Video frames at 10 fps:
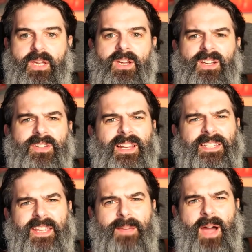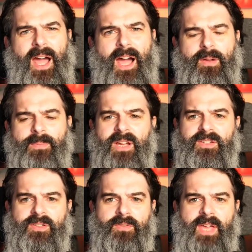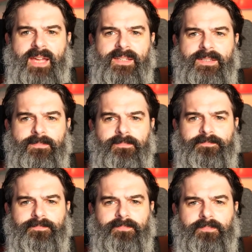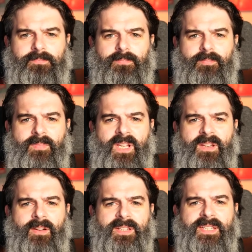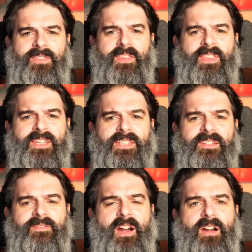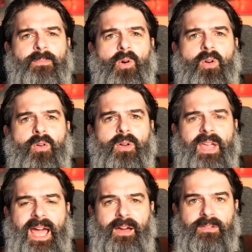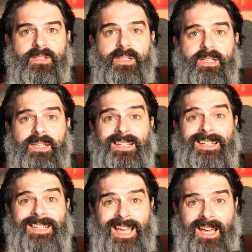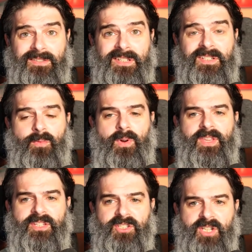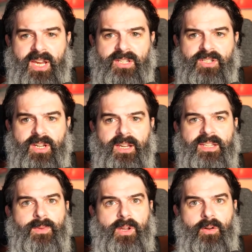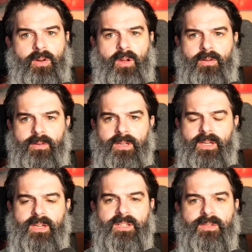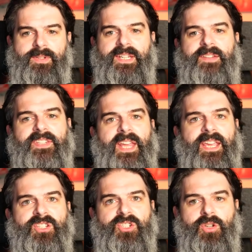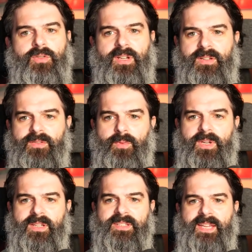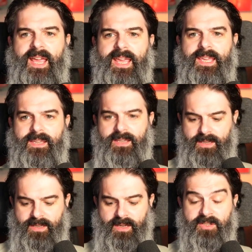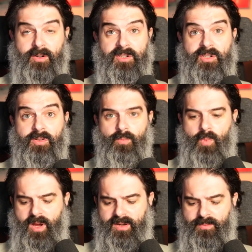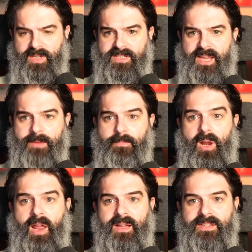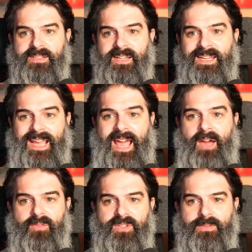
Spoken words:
So let's think about how we might do that. Now, I said that this is a variable called count, and count is the one that's changing as we go along. So instead of saying student, we could say, student 1, we could say plus count,